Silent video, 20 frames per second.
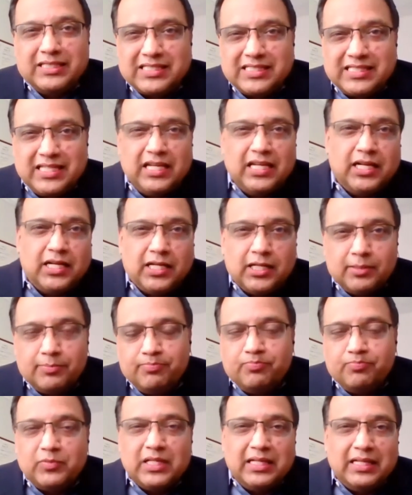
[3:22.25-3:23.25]
So it's
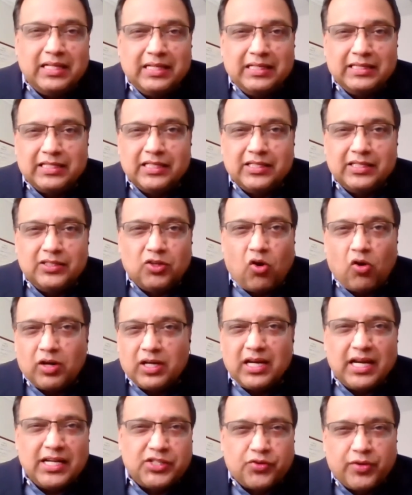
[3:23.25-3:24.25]
still
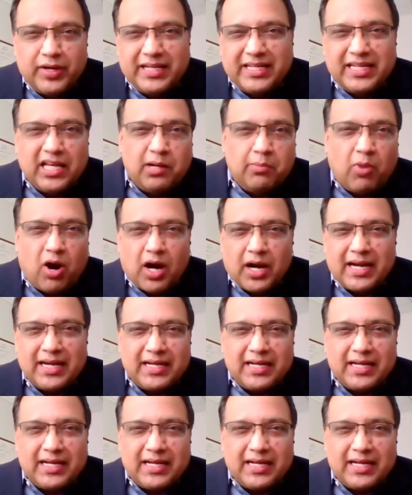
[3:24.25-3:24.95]
the organized retail